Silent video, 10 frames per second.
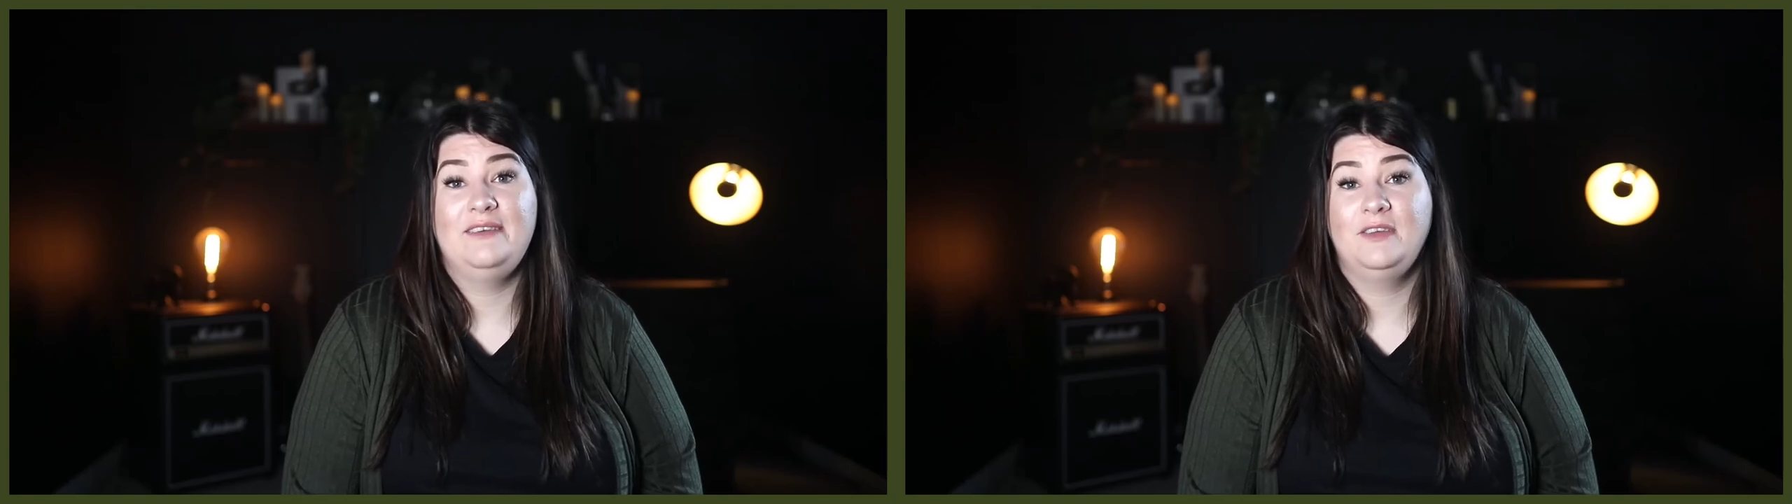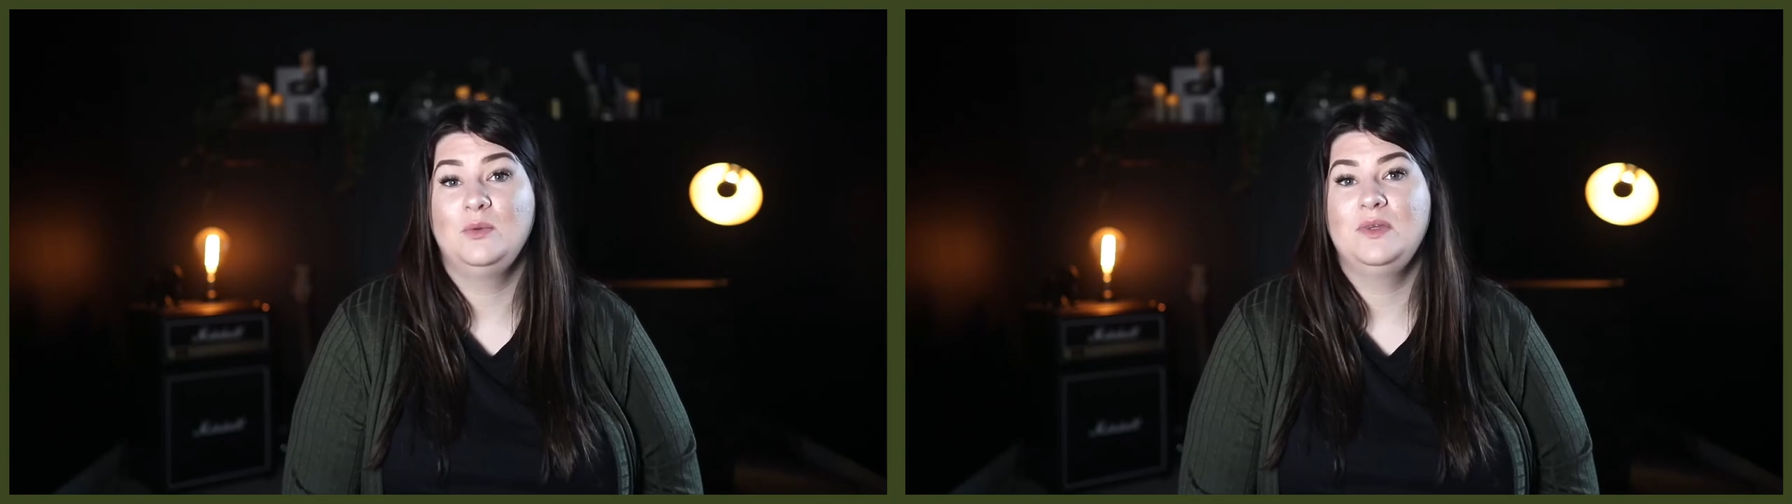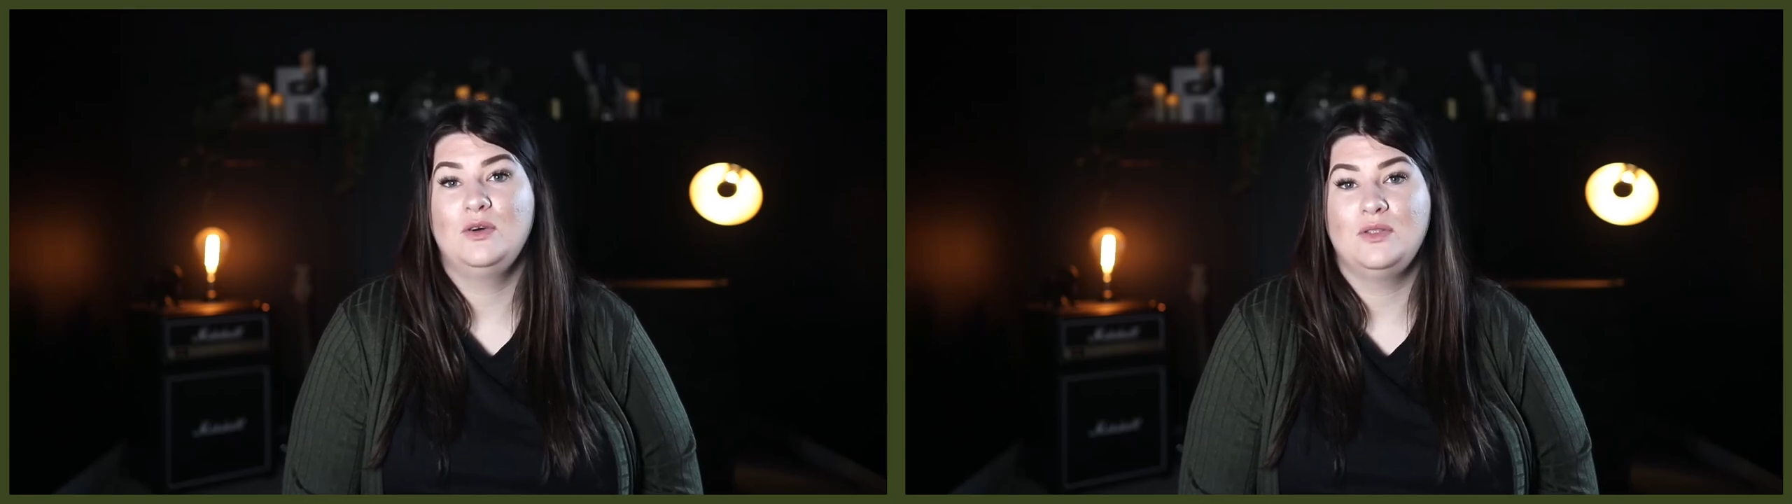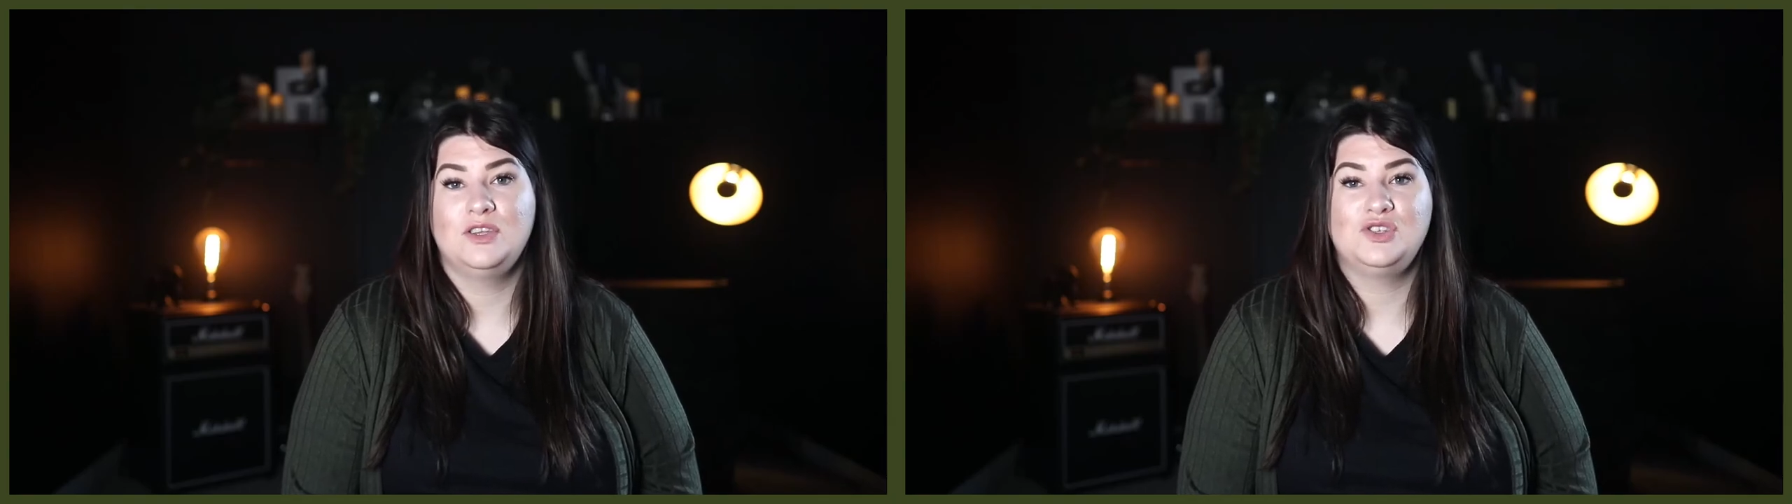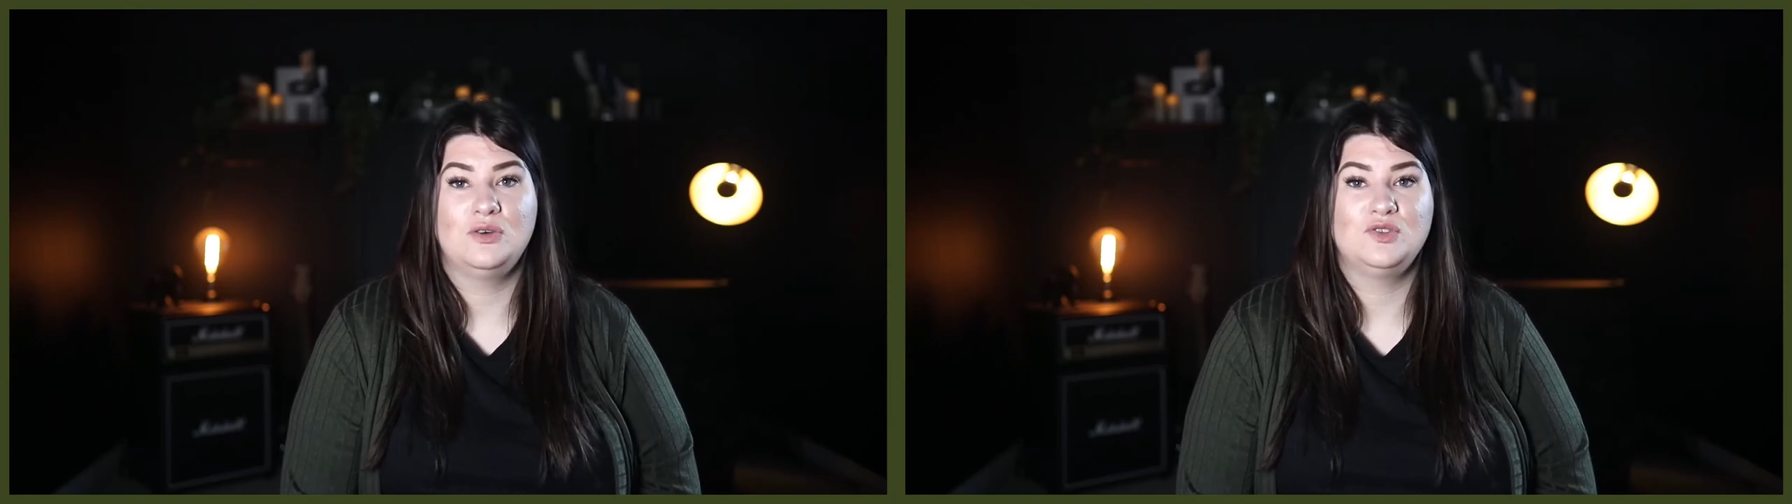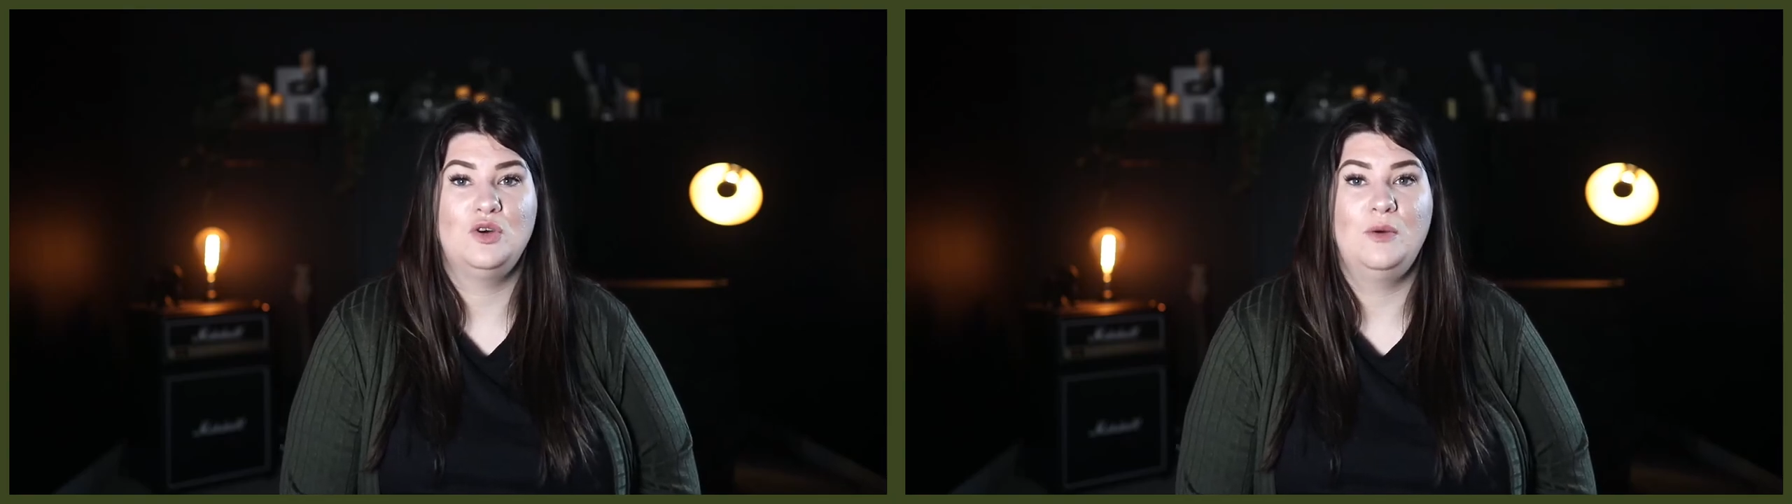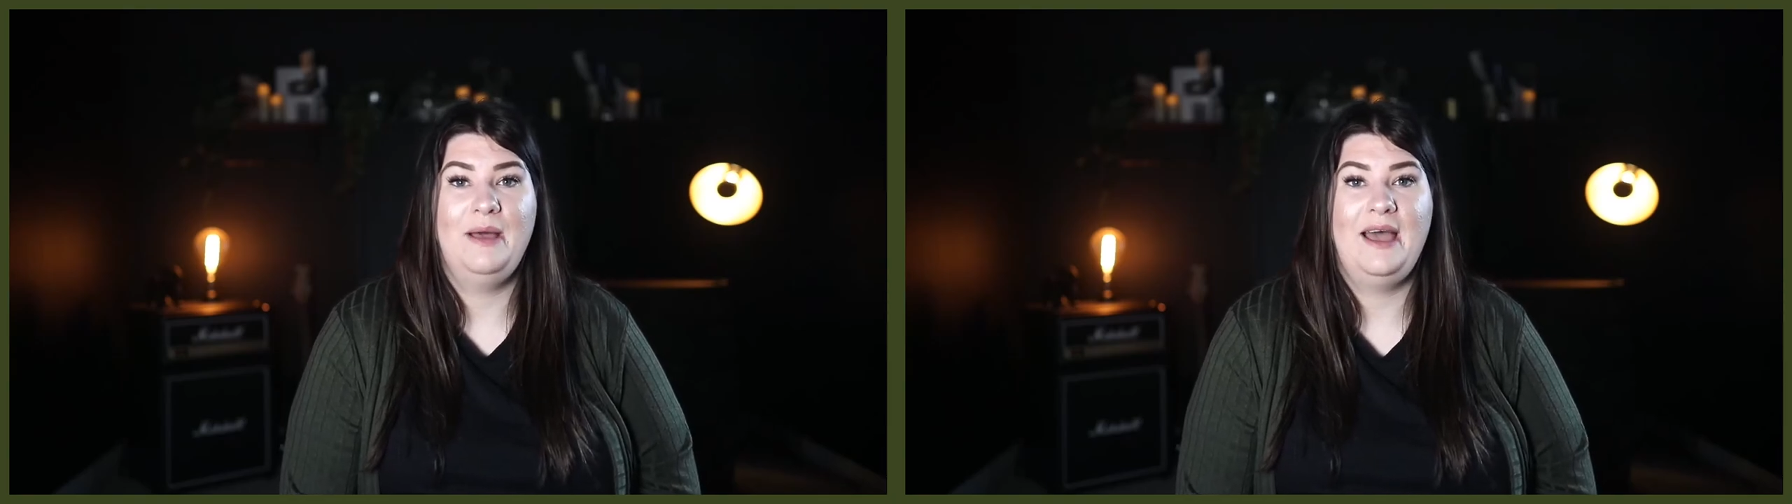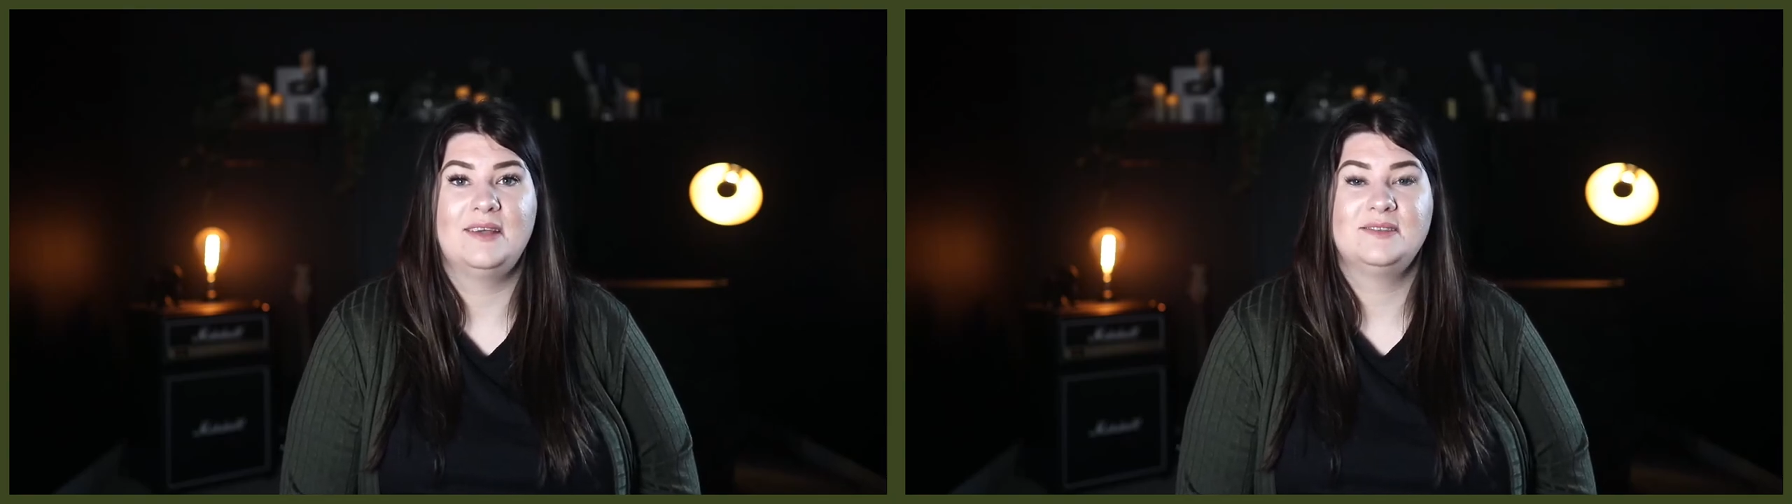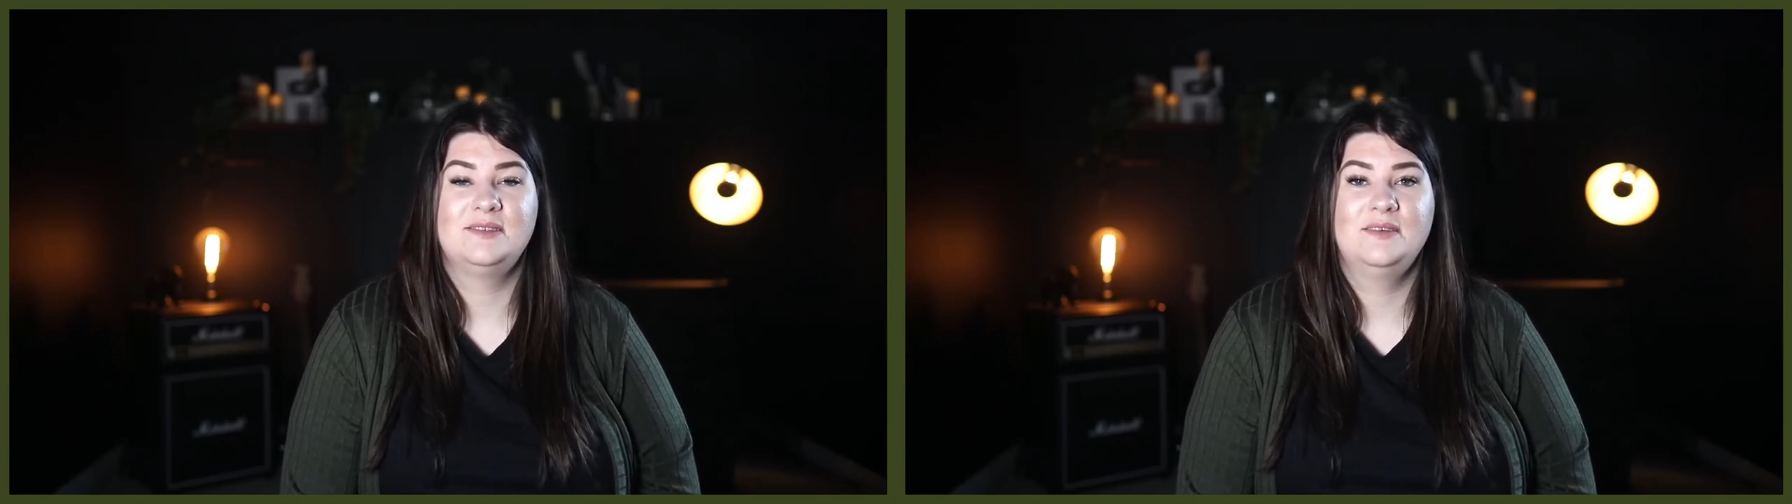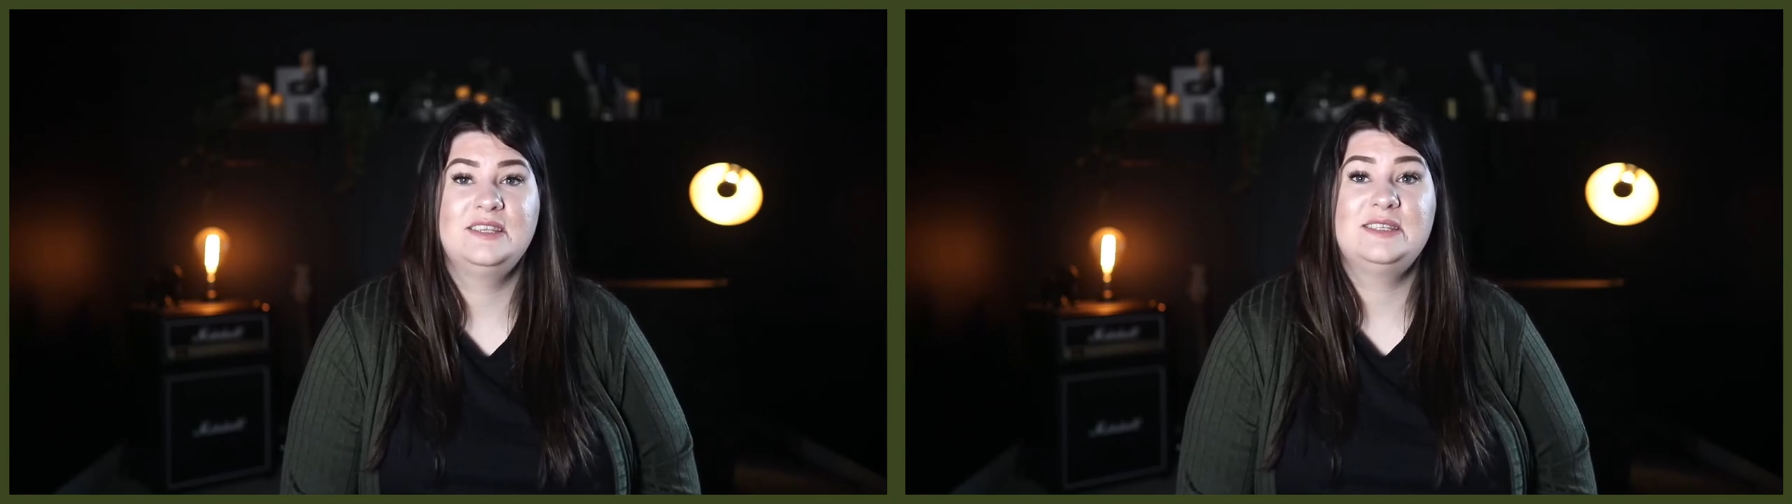living with other dogs or
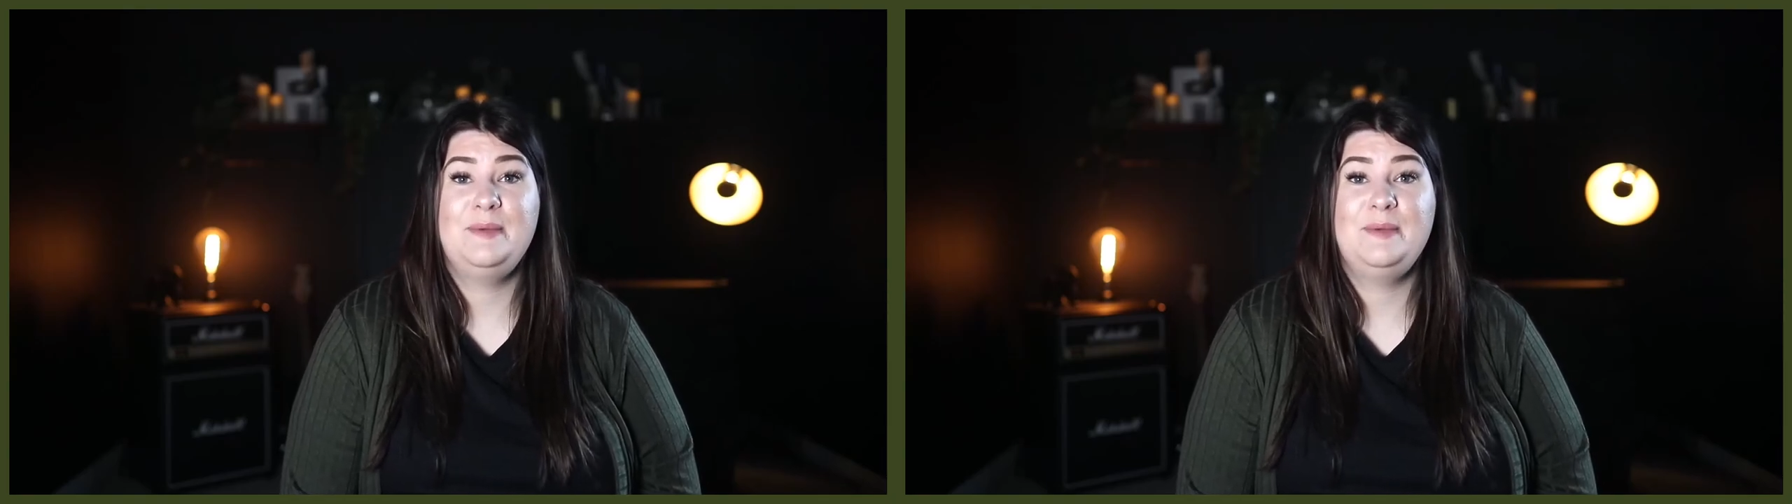pets